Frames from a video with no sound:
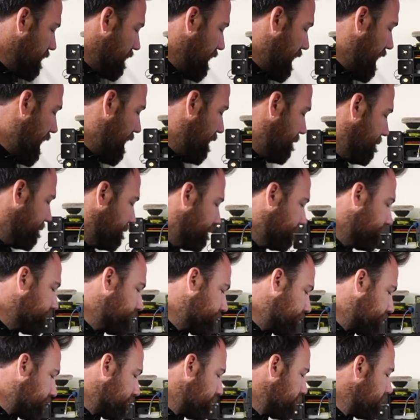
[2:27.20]

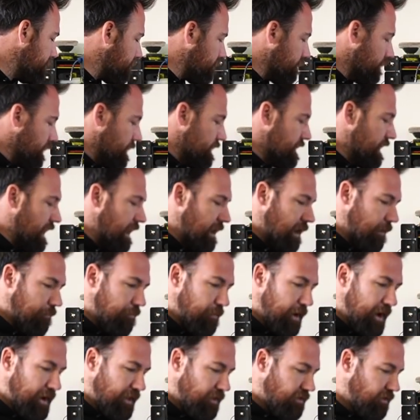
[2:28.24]
You get a
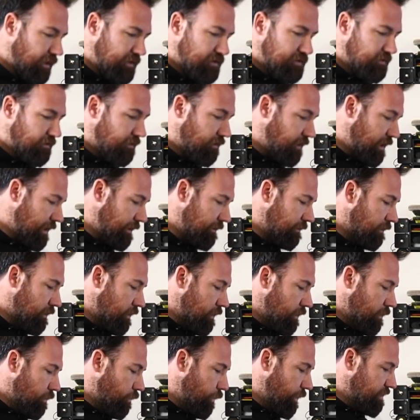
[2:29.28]
braided clutch line,
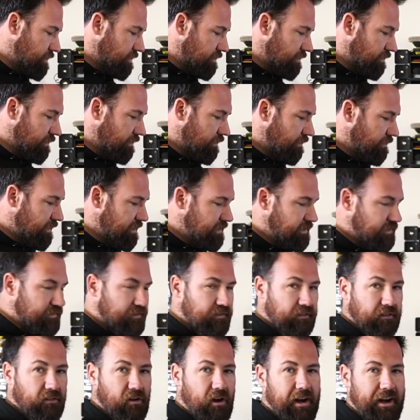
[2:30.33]
which this
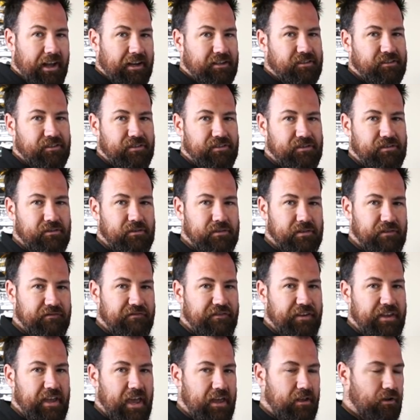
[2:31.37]
line actually suits a
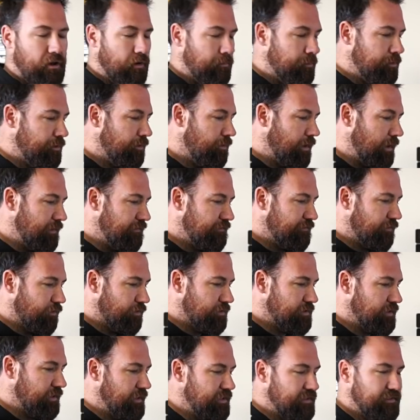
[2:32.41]
VE Commodore.
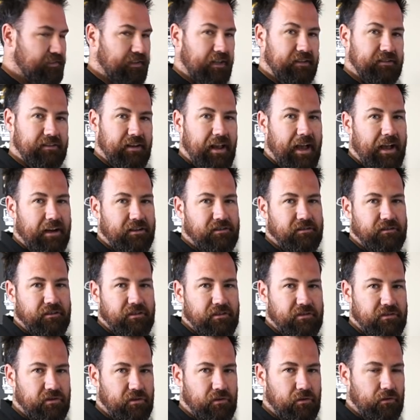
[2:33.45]
Unfortunately, this doesn't actually
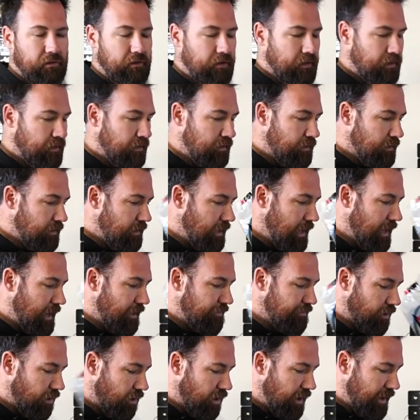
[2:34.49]
suit
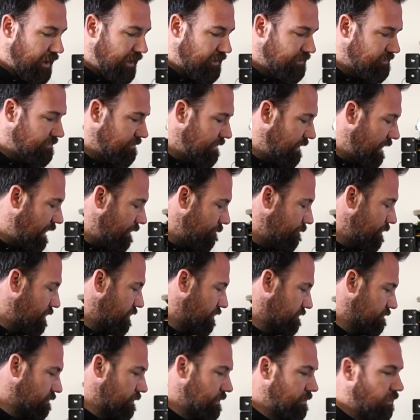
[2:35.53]
the IS setup,
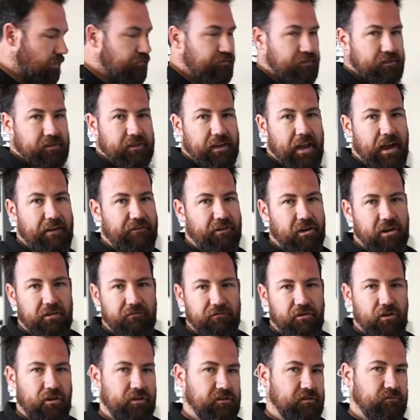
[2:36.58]
because we obviously have a
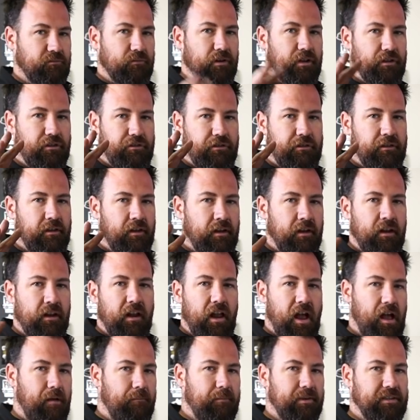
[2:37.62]
conversion with
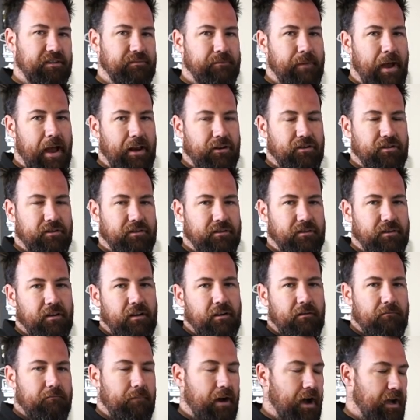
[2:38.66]
a mismatched
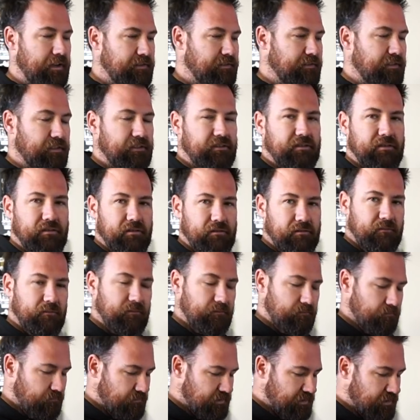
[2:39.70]
master to
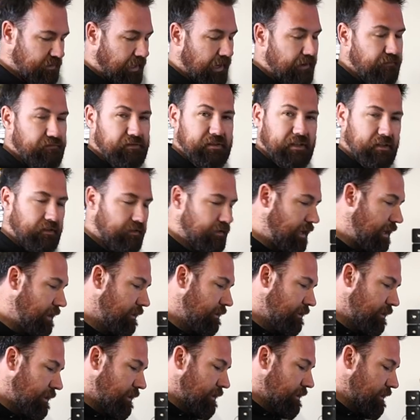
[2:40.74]
slave cylinder.
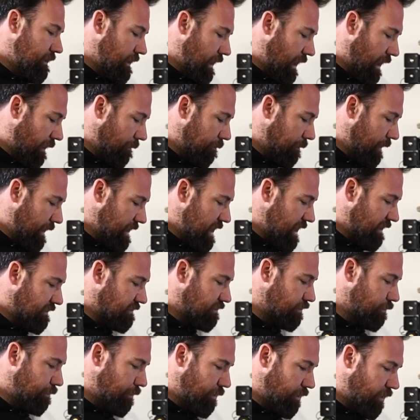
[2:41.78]
But yeah,
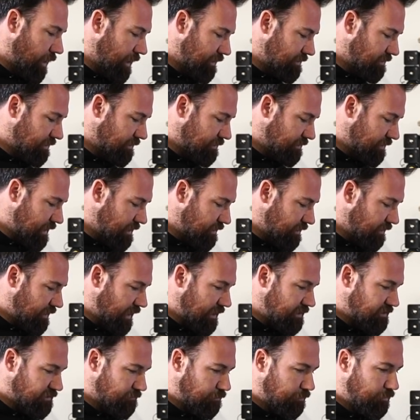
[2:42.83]
super nice to see that
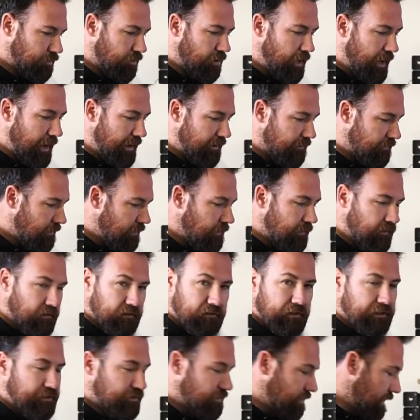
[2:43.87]
they supply
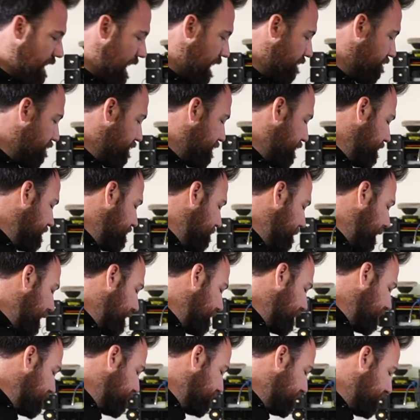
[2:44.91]
literally everything to make
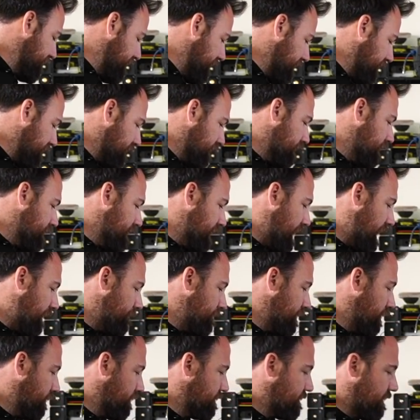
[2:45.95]
this fit.
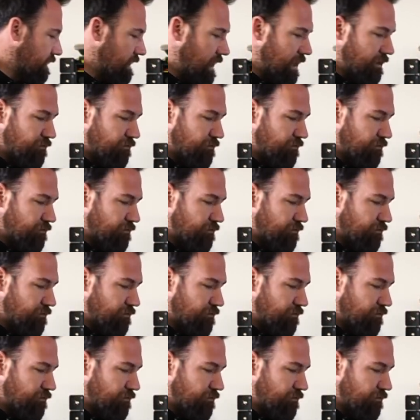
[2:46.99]
You also get